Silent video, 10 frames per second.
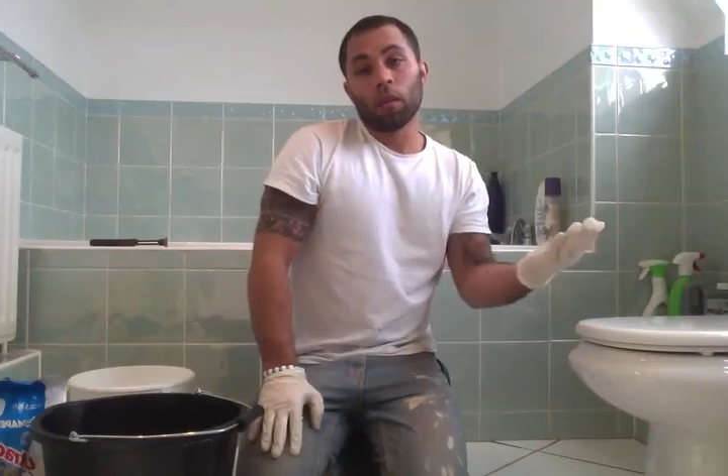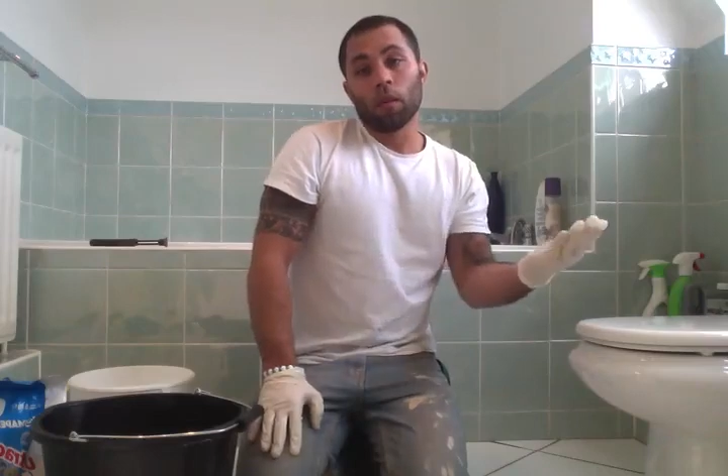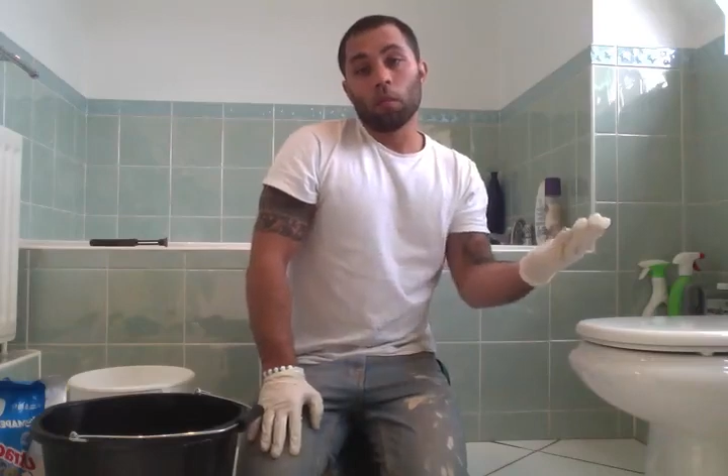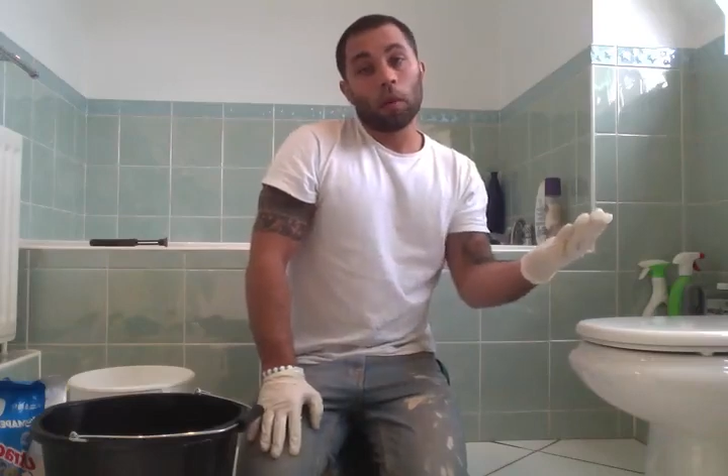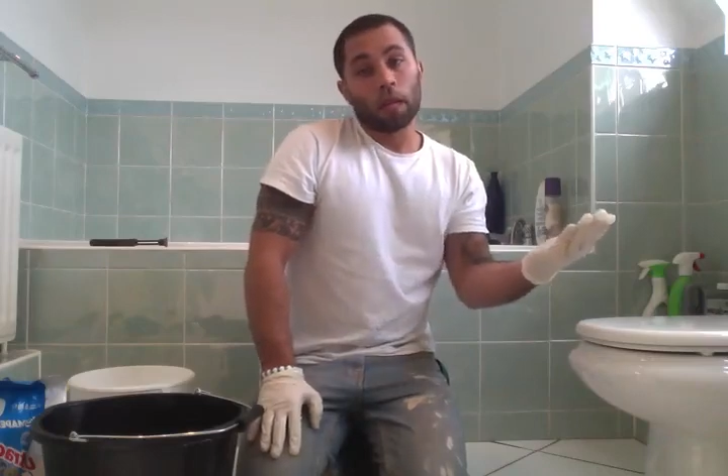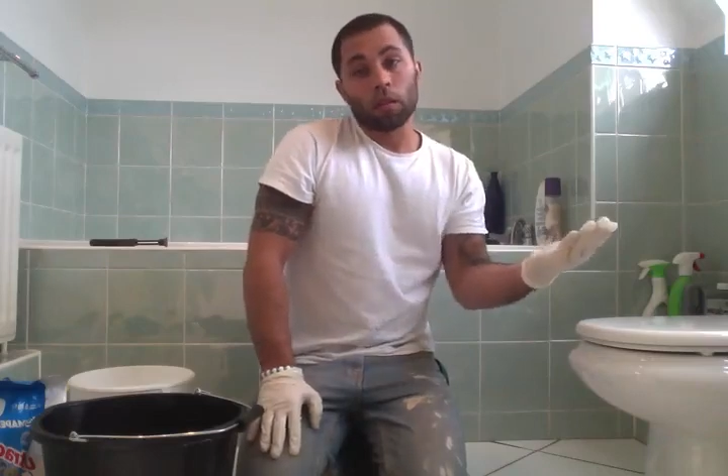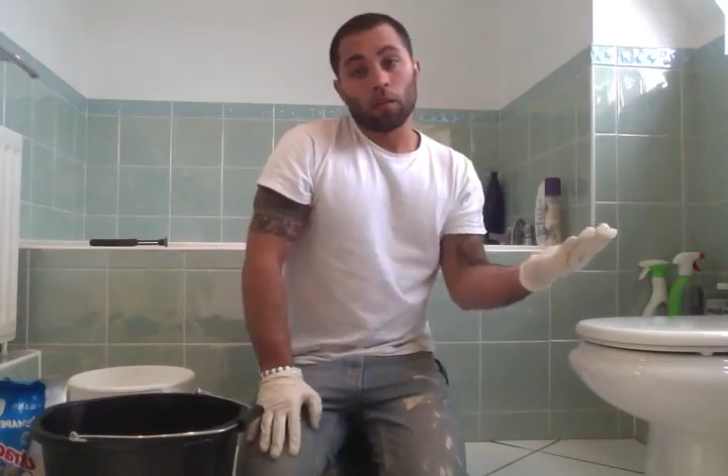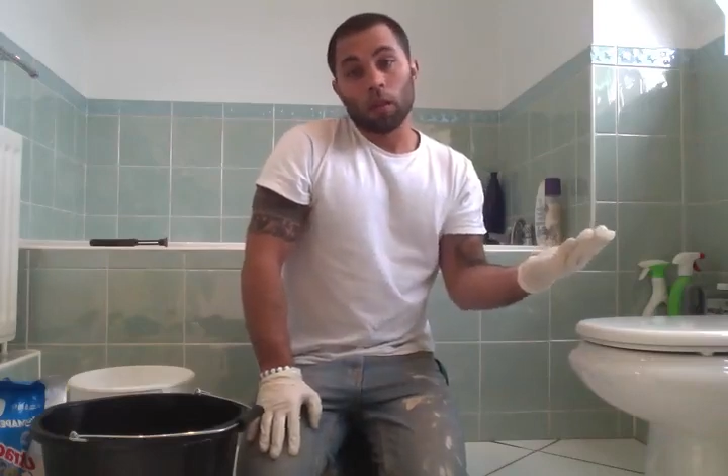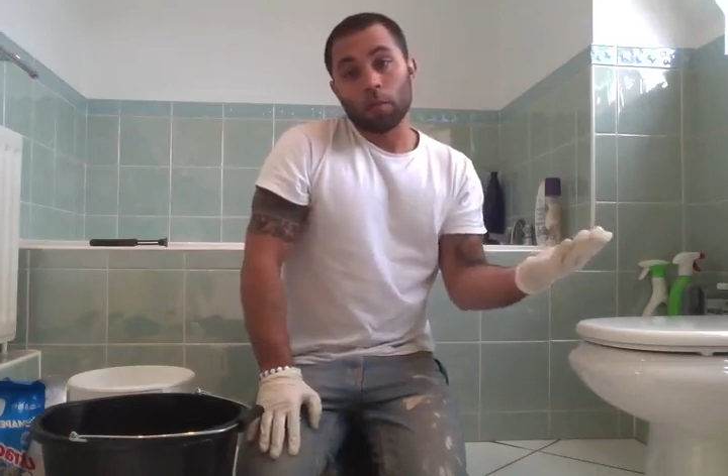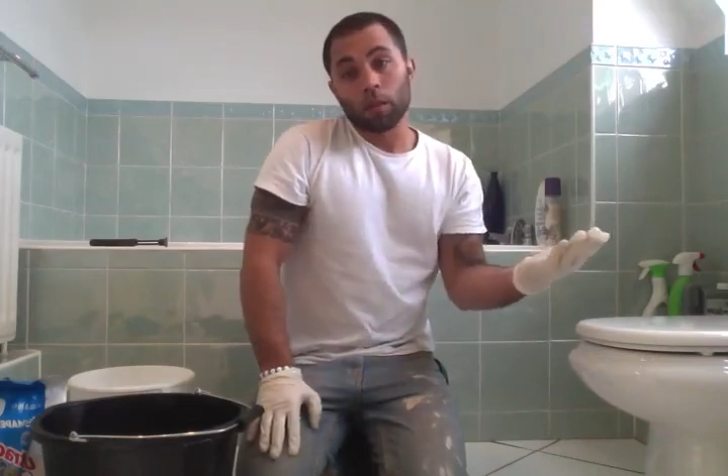massive
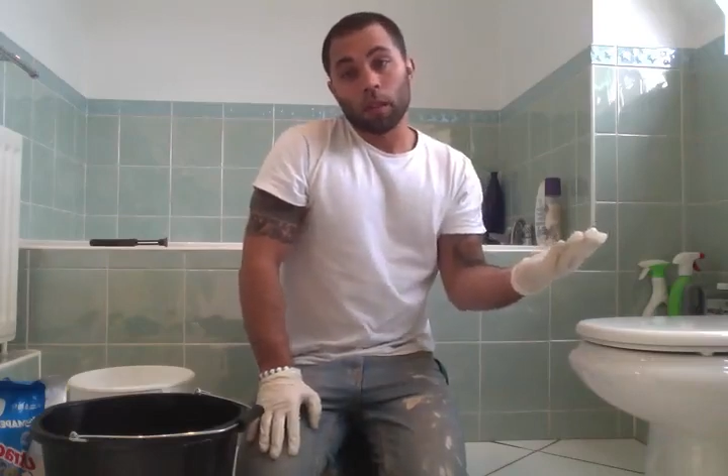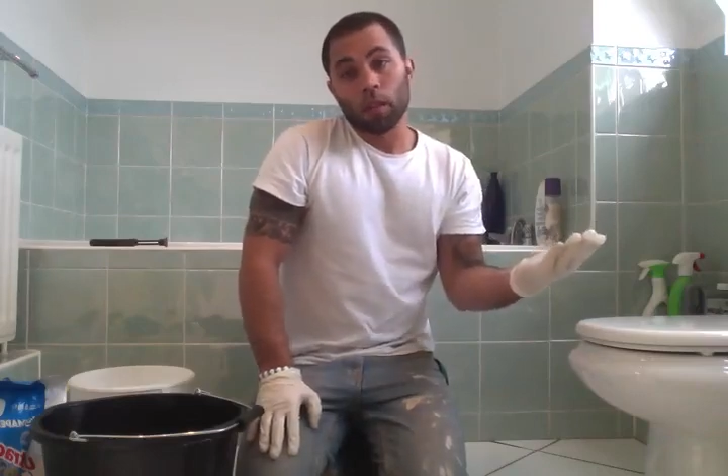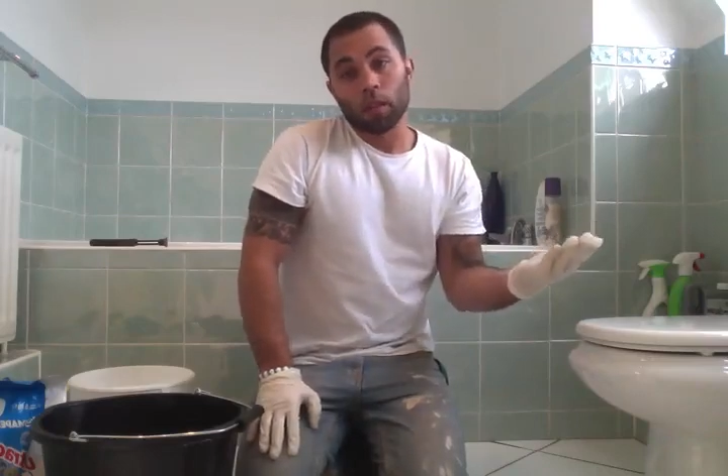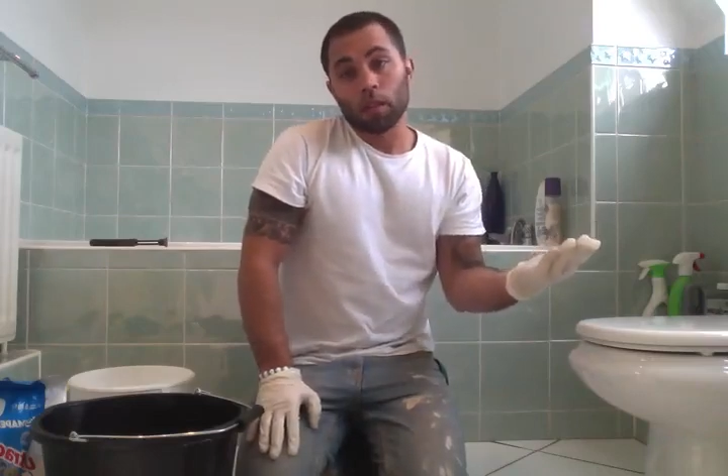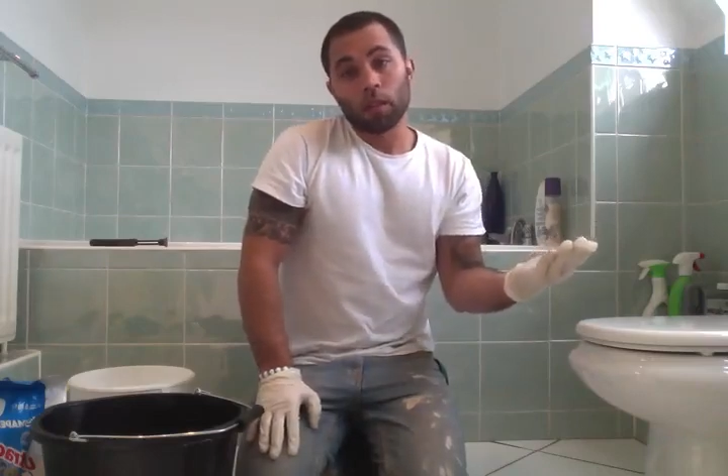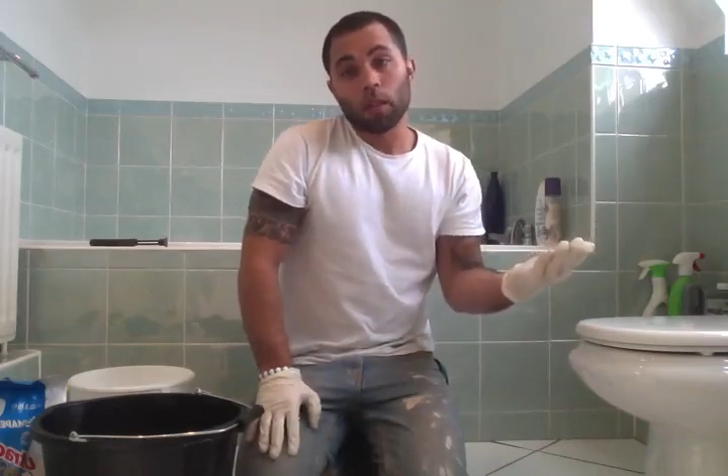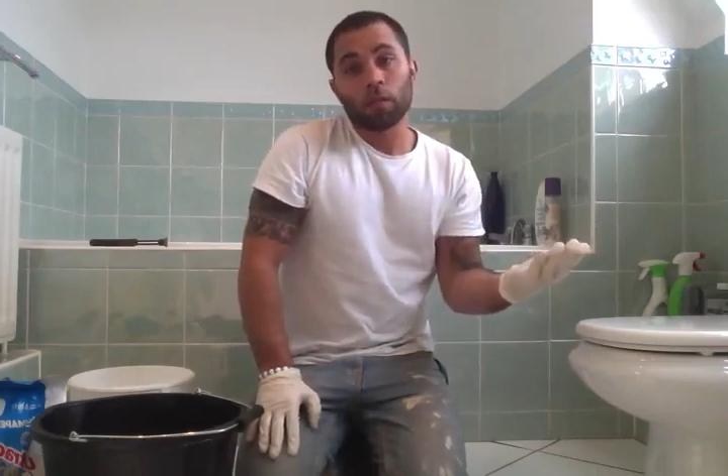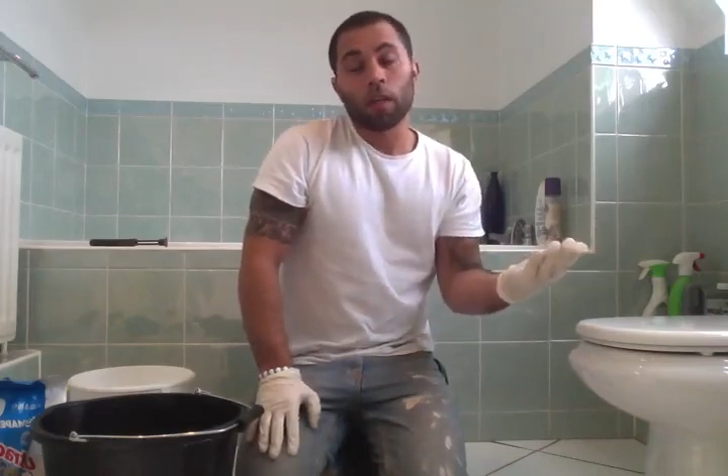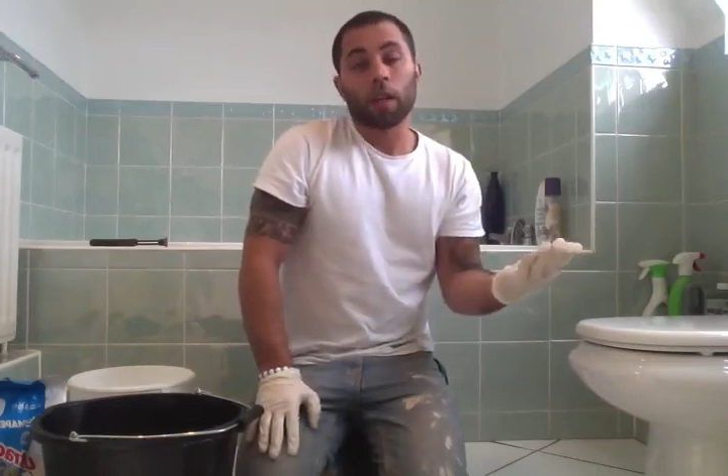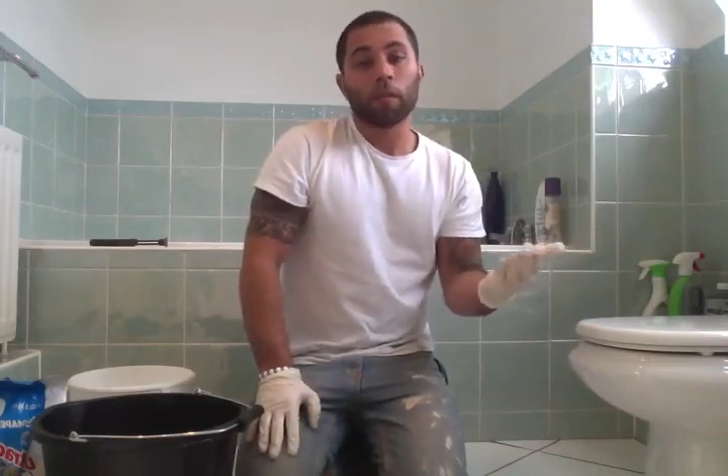arms like this, and that's
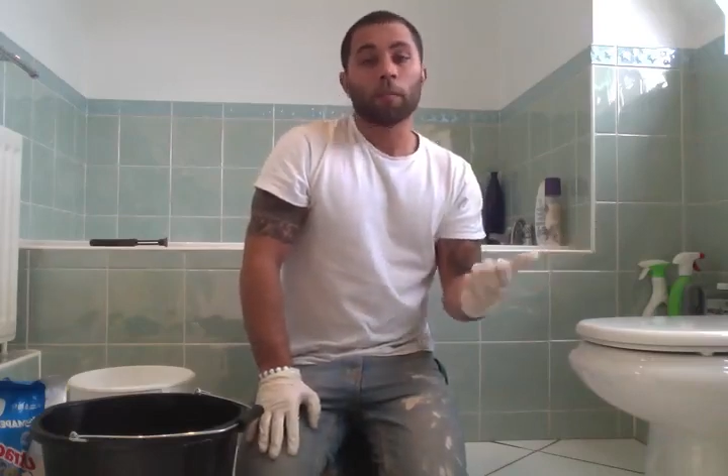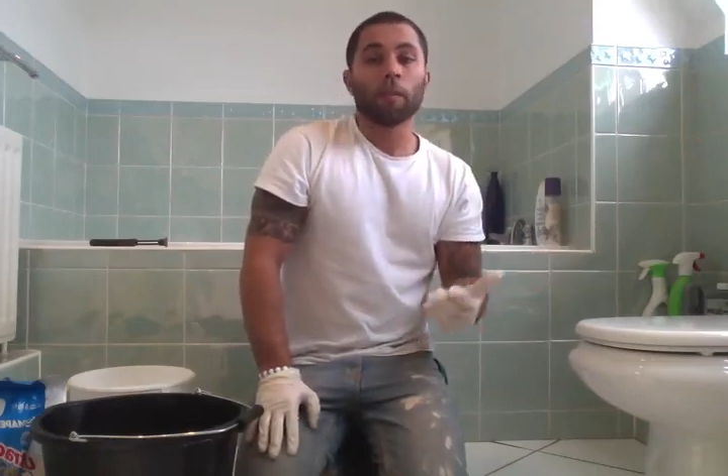fine.